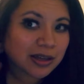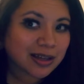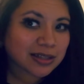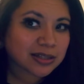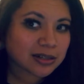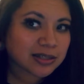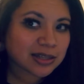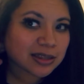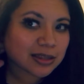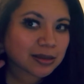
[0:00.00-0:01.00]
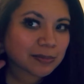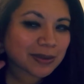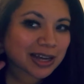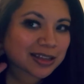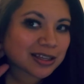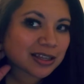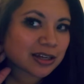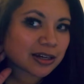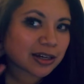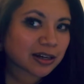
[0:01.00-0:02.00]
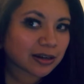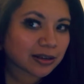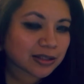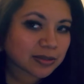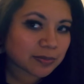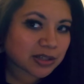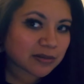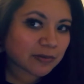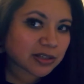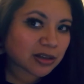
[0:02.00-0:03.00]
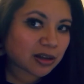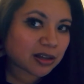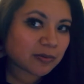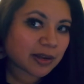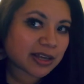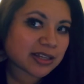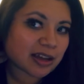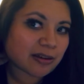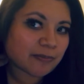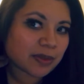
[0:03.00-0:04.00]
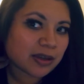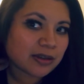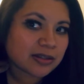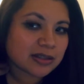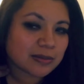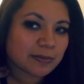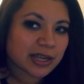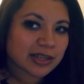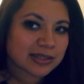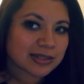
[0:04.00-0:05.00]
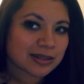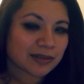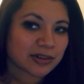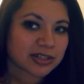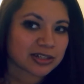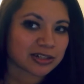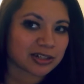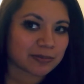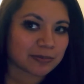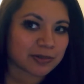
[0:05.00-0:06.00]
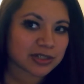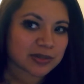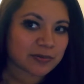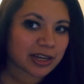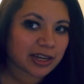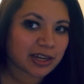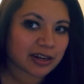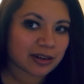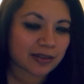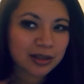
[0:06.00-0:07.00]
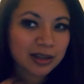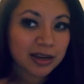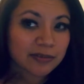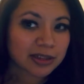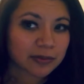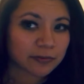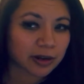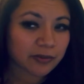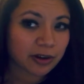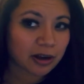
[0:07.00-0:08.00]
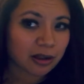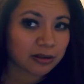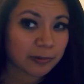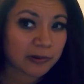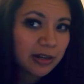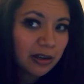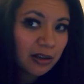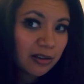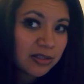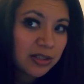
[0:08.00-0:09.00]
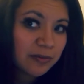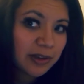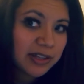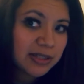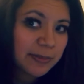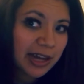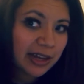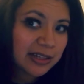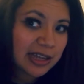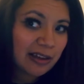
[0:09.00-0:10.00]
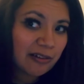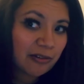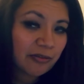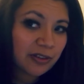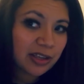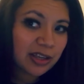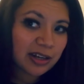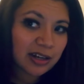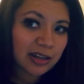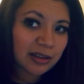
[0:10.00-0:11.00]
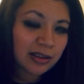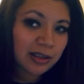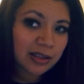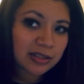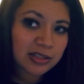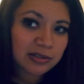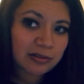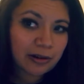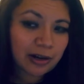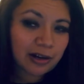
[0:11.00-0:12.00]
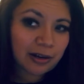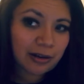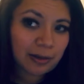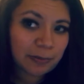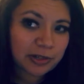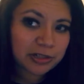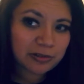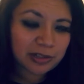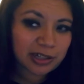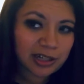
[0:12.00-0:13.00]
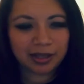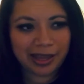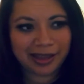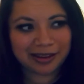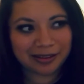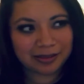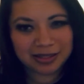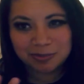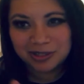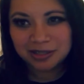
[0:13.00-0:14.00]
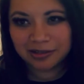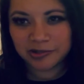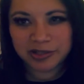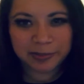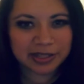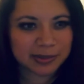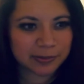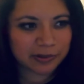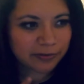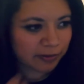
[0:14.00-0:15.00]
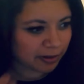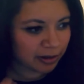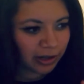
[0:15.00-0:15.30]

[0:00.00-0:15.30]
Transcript: It starts at the back of the ear here, and this muscle runs all the way down to the base of our sternum, which is right here, like kind of like the front of our collarbone. Also runs back down over here into our upper shoulder here. And this muscle is responsible for